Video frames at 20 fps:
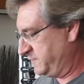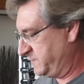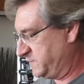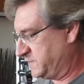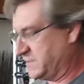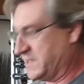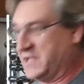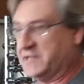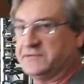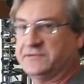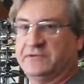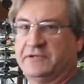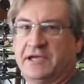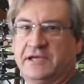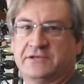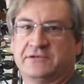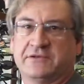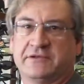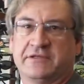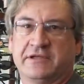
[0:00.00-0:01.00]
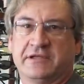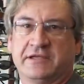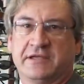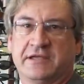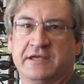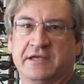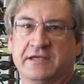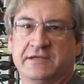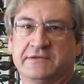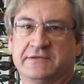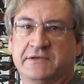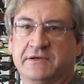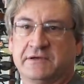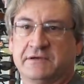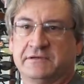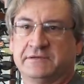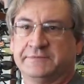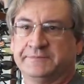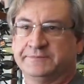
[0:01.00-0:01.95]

It's a nice little extra thing to get. So